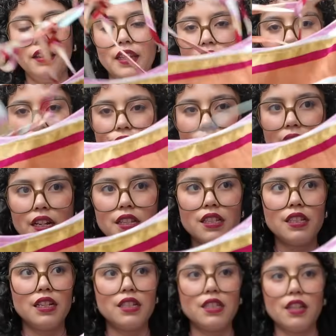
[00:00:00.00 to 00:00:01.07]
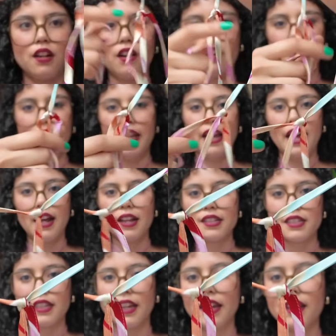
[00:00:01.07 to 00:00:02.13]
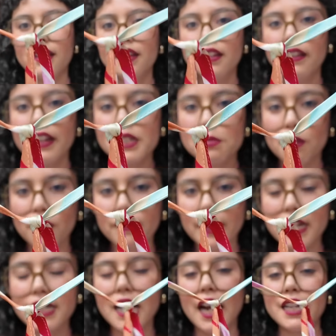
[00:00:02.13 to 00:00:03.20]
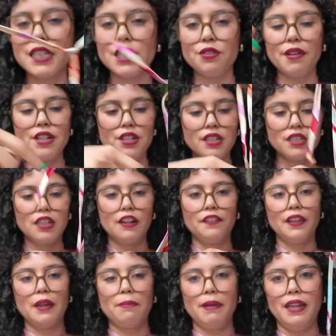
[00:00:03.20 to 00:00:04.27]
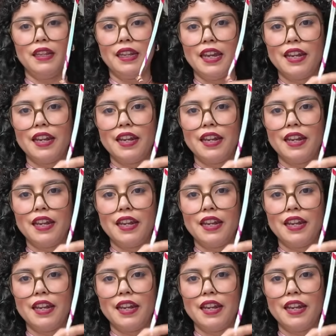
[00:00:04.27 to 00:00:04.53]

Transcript: this dress, since it already has like, it's more of like a tie situation instead of like being